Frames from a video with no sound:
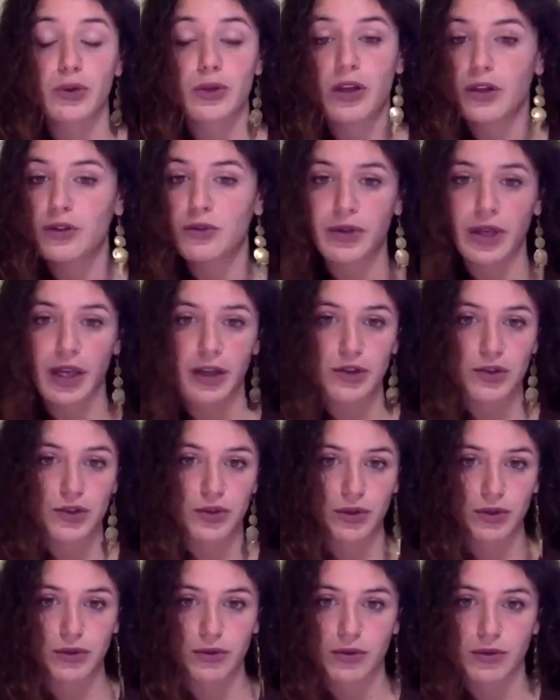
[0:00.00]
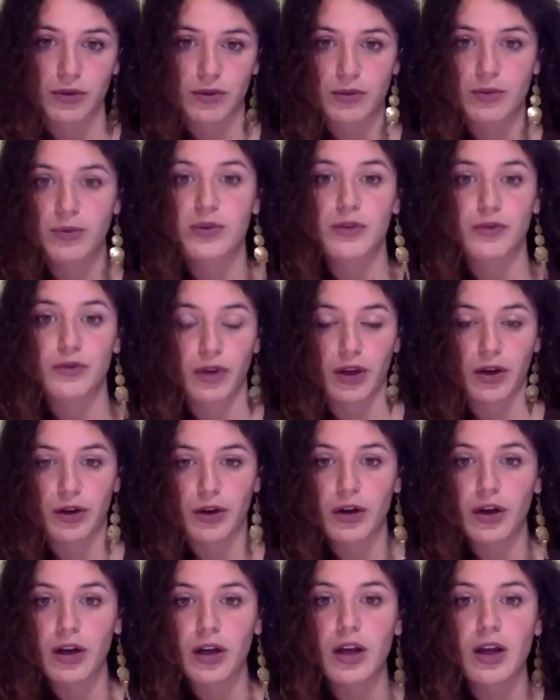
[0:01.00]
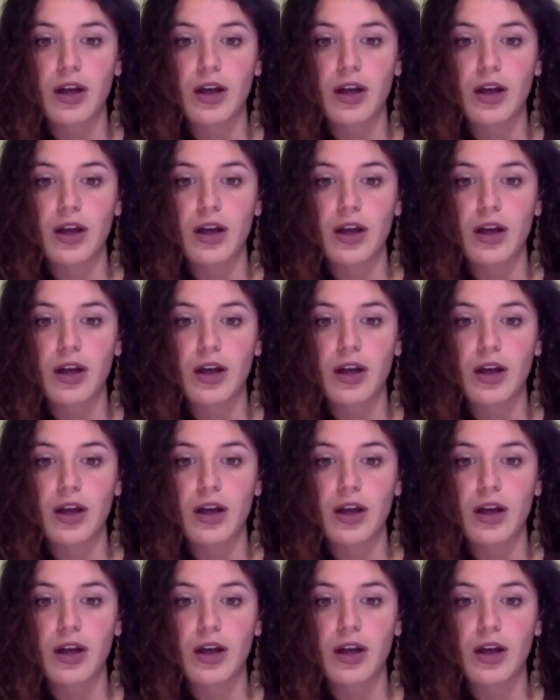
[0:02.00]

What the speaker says: educational sphere